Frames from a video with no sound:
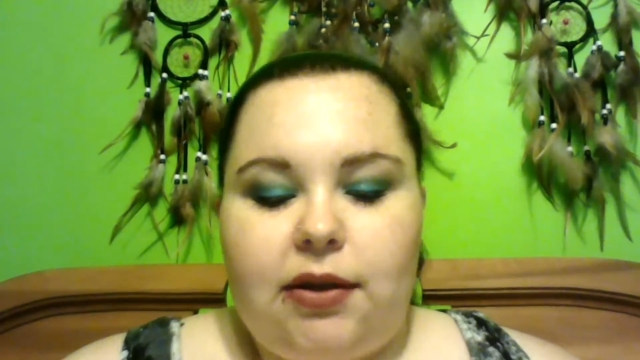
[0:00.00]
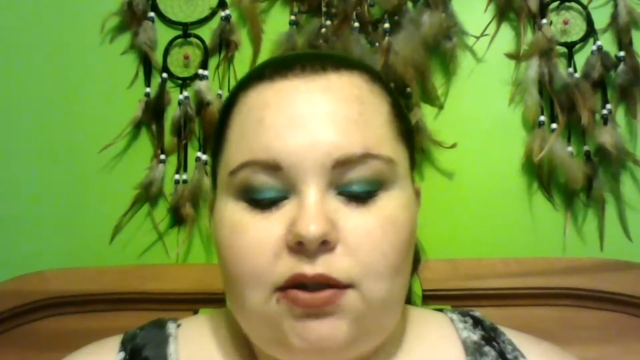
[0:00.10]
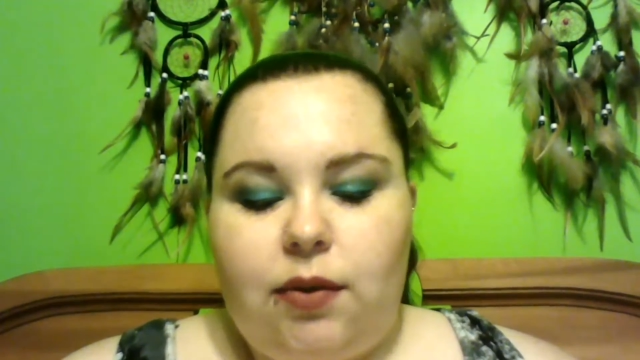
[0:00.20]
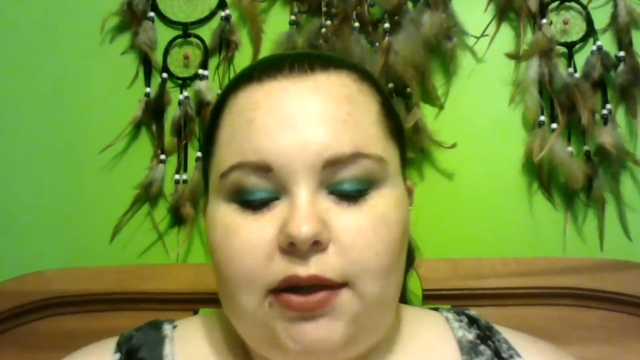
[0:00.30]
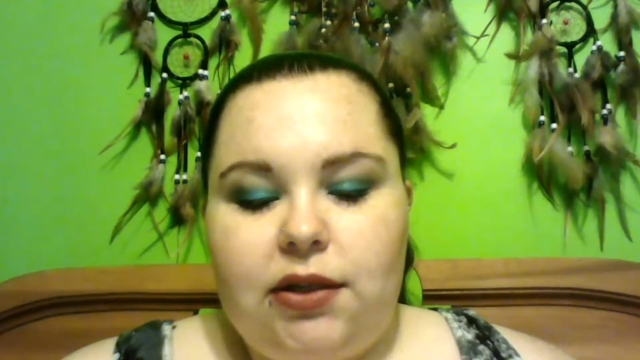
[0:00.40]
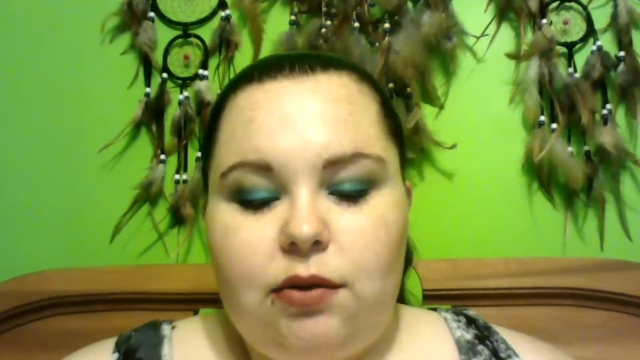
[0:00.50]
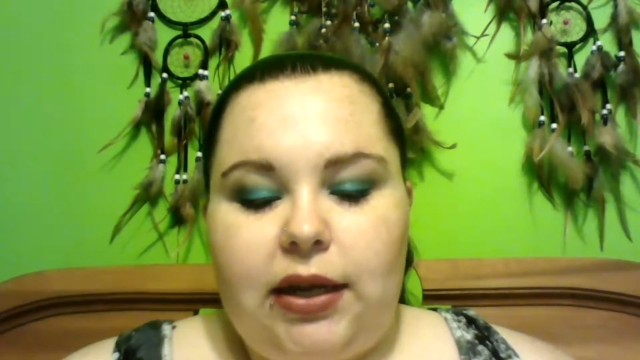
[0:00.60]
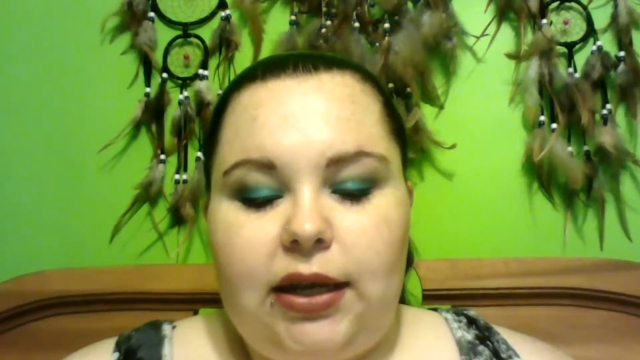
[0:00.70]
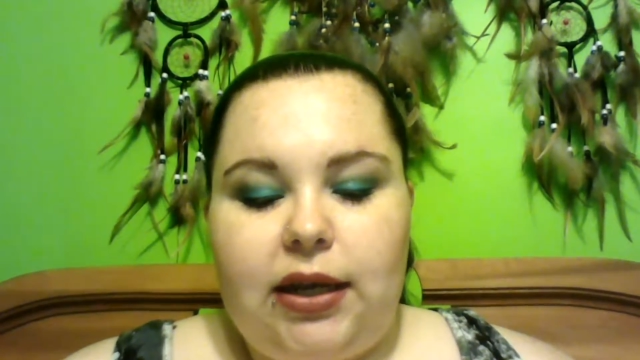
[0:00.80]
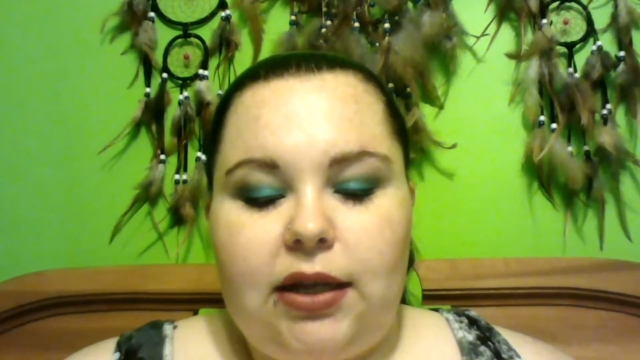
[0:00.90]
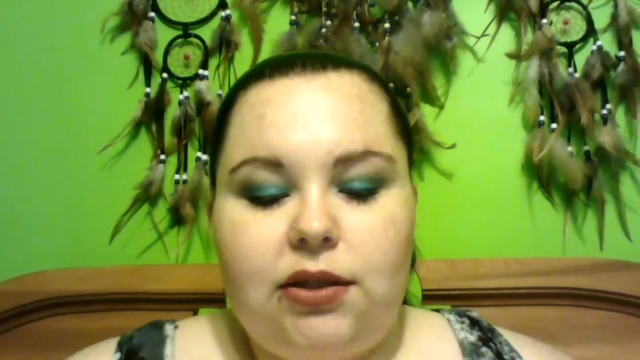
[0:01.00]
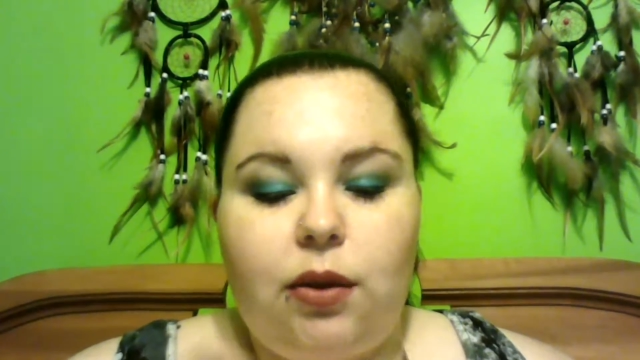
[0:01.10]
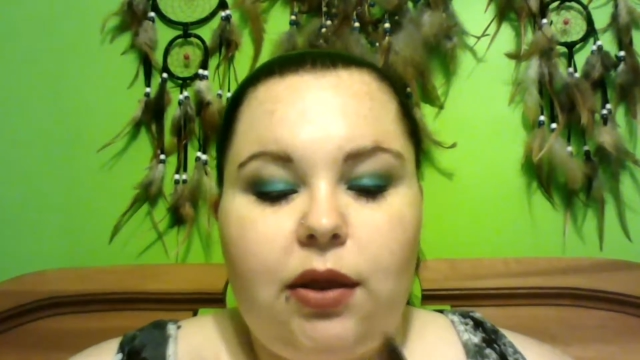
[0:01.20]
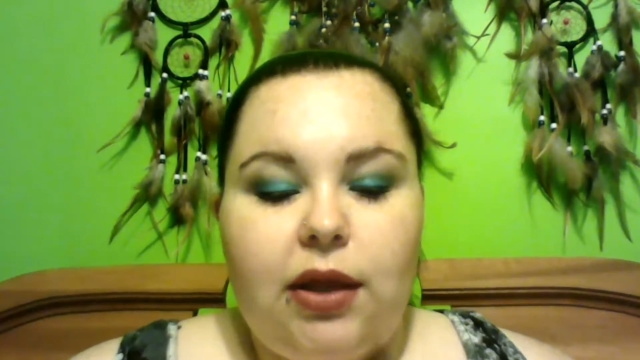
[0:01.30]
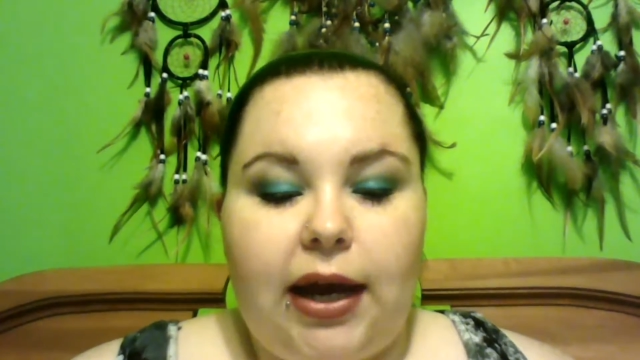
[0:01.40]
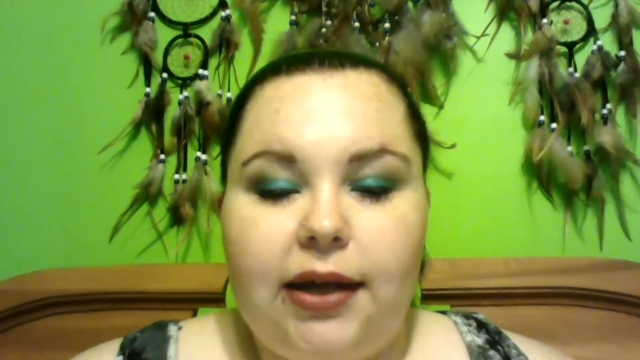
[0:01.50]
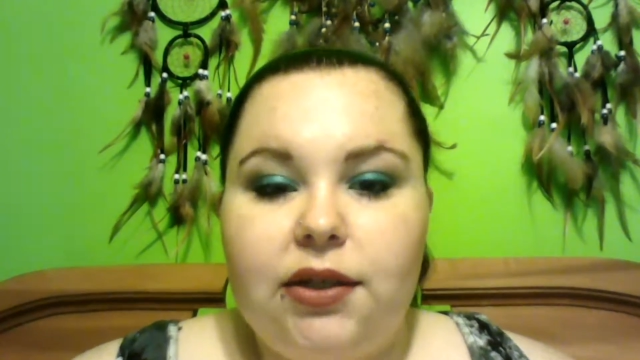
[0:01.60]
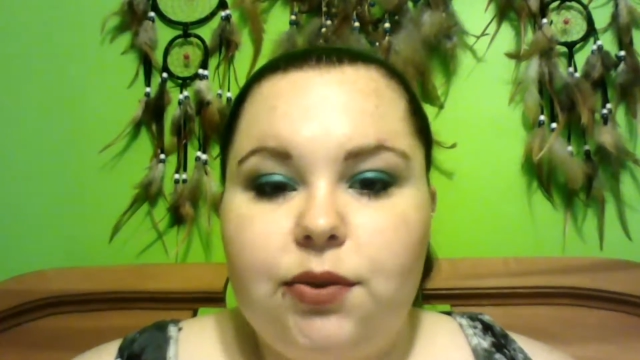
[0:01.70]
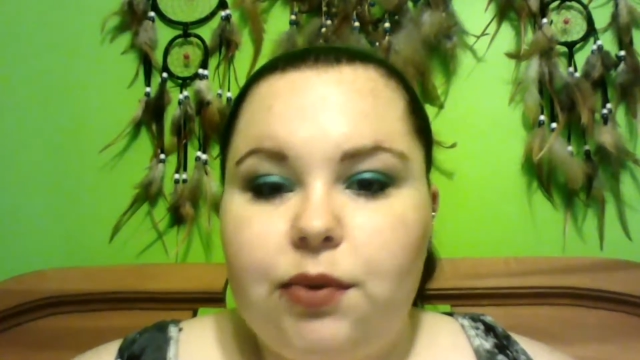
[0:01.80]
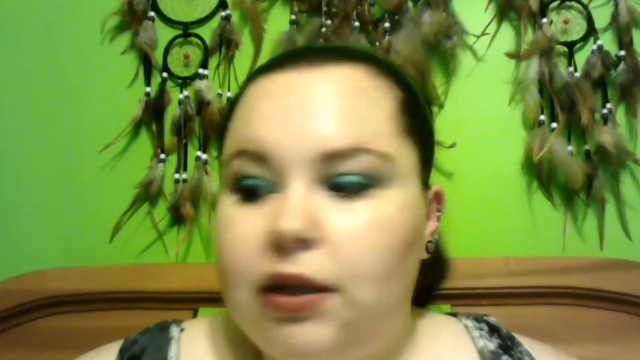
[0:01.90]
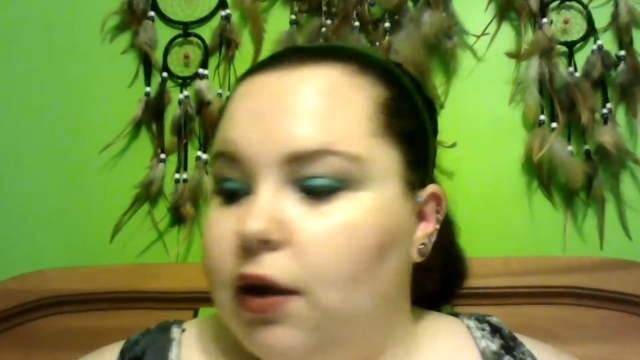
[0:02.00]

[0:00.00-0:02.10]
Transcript: so I do like it. So that is really